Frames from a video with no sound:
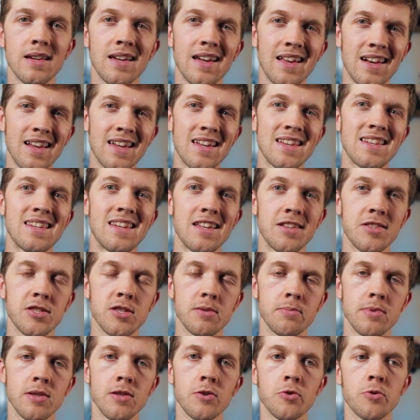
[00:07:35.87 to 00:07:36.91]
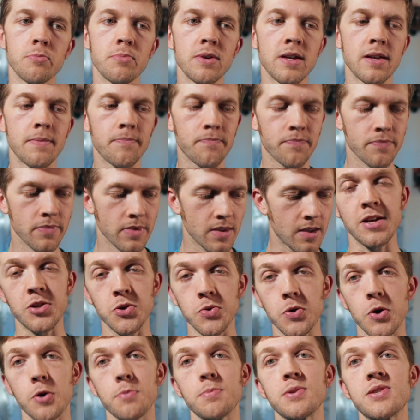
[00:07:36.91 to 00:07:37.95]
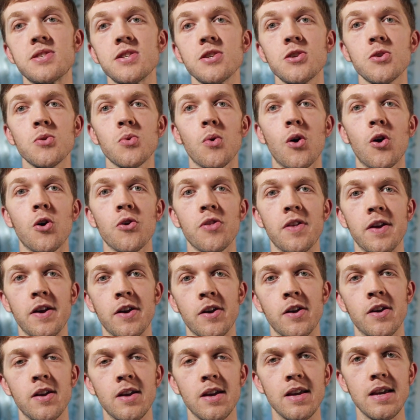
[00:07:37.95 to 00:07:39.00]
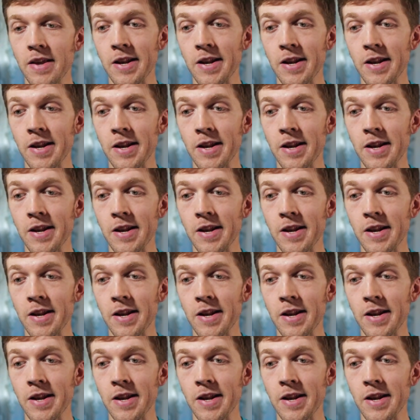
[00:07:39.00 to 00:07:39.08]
kind of condense them a little bit. I do hope to see you all there.